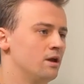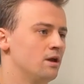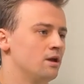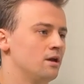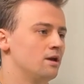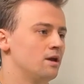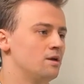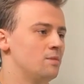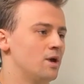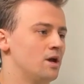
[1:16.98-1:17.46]

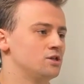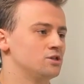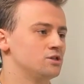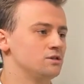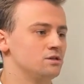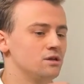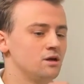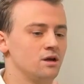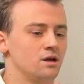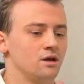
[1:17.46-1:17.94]

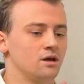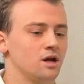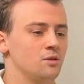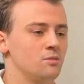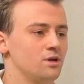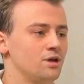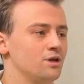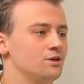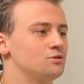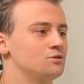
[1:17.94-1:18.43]
Imagine
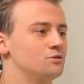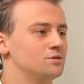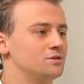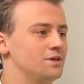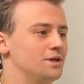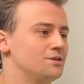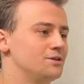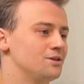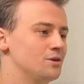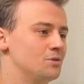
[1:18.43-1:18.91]
coming into a
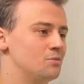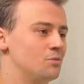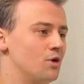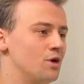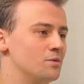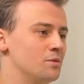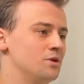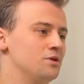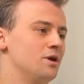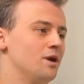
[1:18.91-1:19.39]
dental
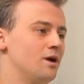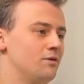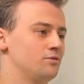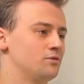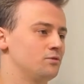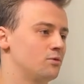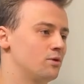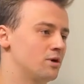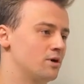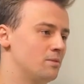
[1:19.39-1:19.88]
appointment, you have to
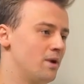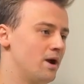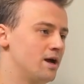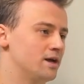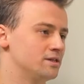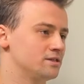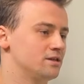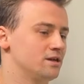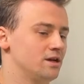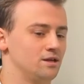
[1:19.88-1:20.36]
wear a
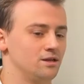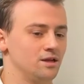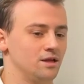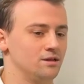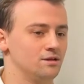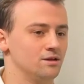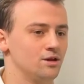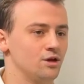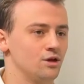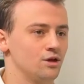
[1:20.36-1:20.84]
mask and
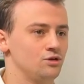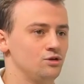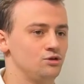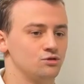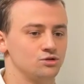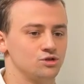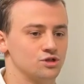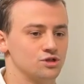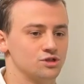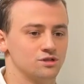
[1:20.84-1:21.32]
then you
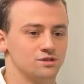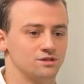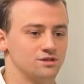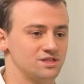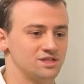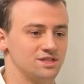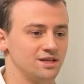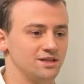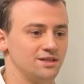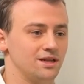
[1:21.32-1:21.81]
just
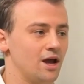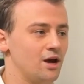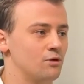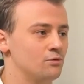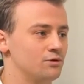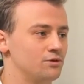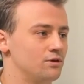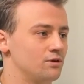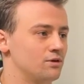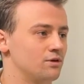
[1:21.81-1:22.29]
sit down
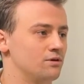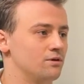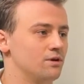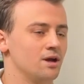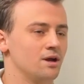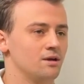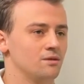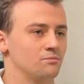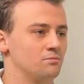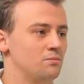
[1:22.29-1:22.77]
with your
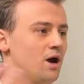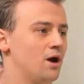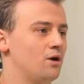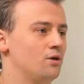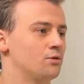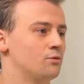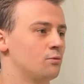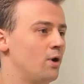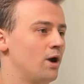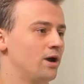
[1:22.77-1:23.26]

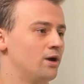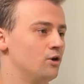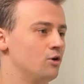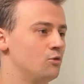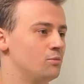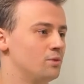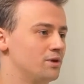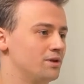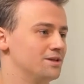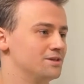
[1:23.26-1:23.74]
mouth wide
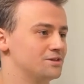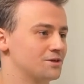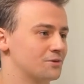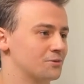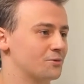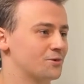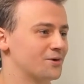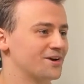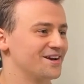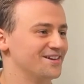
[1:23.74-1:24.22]
open as they're
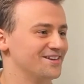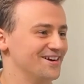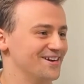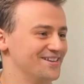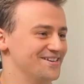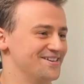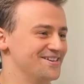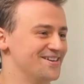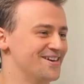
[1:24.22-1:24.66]
working on you.